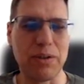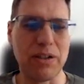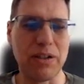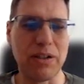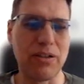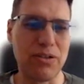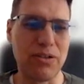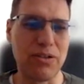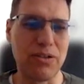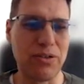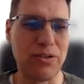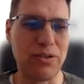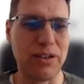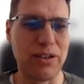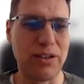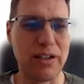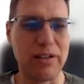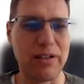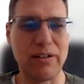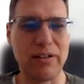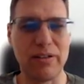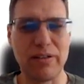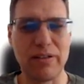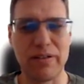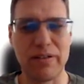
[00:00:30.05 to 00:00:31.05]
we can also
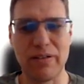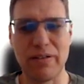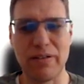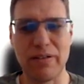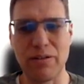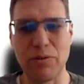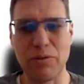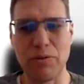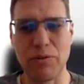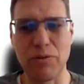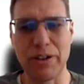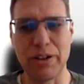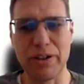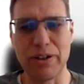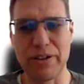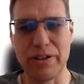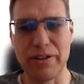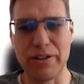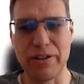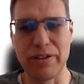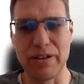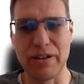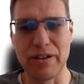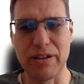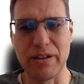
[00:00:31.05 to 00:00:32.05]
take these
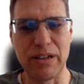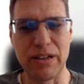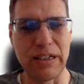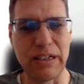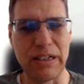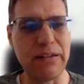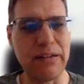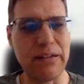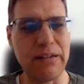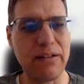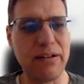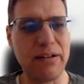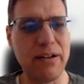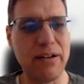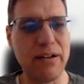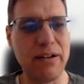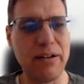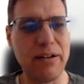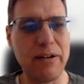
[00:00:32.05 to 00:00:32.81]
questions at the end.